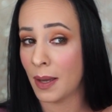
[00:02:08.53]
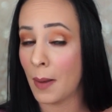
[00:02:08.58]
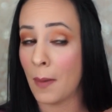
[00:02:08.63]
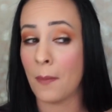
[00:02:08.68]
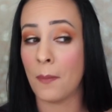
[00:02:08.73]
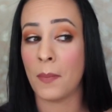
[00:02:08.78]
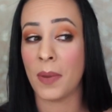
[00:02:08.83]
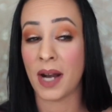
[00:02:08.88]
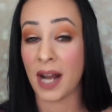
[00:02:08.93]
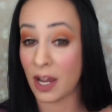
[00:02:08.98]

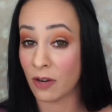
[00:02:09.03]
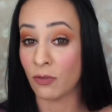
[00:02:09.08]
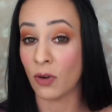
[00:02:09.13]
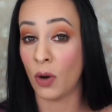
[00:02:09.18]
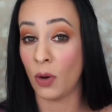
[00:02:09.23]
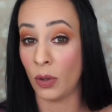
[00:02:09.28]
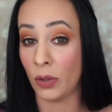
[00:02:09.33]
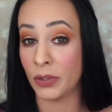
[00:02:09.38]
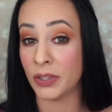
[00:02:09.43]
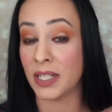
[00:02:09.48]
But I
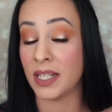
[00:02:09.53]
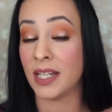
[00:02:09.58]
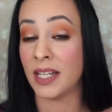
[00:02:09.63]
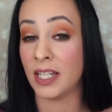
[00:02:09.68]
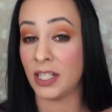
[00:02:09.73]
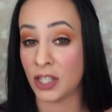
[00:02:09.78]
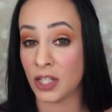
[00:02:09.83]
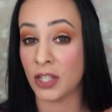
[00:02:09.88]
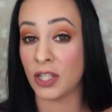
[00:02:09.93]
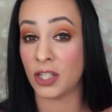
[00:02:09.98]
rolled
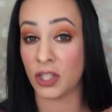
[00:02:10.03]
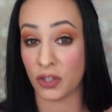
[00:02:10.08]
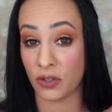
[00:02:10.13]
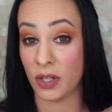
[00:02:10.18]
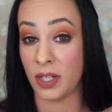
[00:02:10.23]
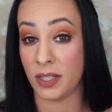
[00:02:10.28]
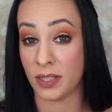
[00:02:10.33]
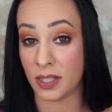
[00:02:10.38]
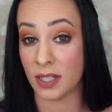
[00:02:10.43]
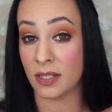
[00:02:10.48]
into the
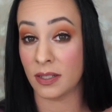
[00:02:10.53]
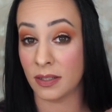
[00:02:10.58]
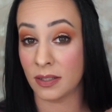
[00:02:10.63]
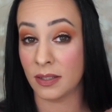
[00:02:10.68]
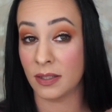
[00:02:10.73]
street,